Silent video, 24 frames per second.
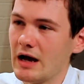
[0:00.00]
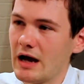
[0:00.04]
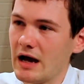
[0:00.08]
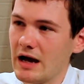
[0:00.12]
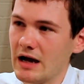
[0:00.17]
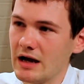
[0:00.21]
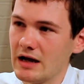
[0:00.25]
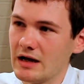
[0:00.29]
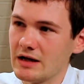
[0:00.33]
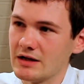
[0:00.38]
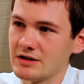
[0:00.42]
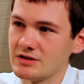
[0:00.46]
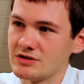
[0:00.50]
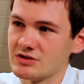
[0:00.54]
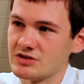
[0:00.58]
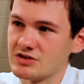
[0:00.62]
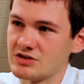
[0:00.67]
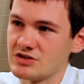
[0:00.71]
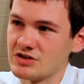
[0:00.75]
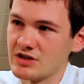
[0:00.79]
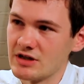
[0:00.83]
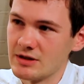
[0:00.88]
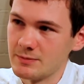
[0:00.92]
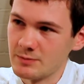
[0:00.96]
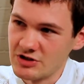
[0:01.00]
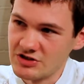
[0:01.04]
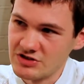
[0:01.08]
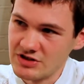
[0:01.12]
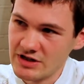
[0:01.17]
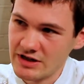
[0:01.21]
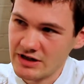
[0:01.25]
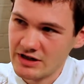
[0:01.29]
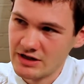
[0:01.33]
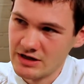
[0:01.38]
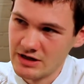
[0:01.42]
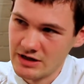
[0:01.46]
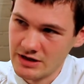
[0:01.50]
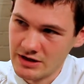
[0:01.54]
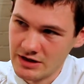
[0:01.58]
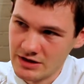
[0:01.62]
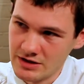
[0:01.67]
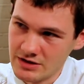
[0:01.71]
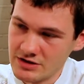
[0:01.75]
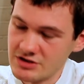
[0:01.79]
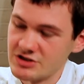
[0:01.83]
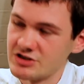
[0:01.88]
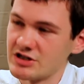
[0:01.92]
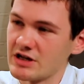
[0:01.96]
And in
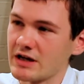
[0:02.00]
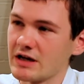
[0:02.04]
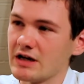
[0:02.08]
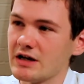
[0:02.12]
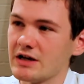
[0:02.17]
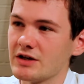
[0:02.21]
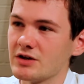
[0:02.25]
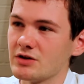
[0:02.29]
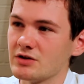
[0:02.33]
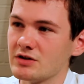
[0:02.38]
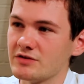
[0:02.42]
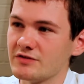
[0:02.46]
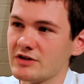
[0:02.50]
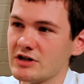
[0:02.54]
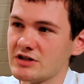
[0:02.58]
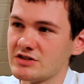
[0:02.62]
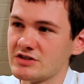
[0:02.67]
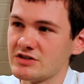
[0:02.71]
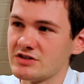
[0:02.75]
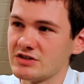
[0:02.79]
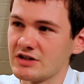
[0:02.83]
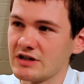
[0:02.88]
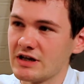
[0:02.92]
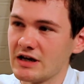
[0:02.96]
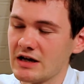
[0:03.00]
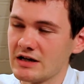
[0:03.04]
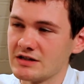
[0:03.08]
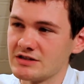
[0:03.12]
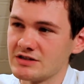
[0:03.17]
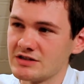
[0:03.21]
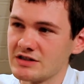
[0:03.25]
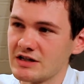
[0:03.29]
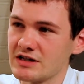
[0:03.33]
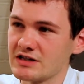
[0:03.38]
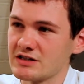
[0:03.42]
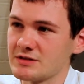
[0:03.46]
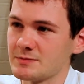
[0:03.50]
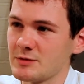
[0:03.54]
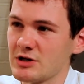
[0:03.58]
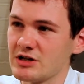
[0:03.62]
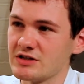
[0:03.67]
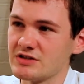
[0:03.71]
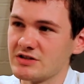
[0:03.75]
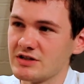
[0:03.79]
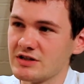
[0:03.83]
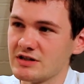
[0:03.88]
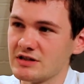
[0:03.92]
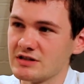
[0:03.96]
particular, Çankaya University has
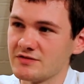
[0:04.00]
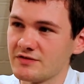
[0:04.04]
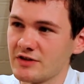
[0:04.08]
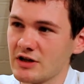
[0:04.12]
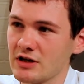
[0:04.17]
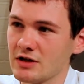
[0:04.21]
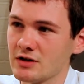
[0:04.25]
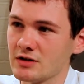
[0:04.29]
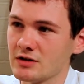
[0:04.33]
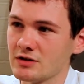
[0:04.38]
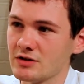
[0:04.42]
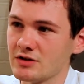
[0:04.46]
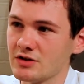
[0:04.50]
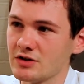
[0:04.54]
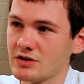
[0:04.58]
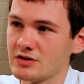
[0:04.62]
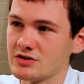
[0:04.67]
experts in this field.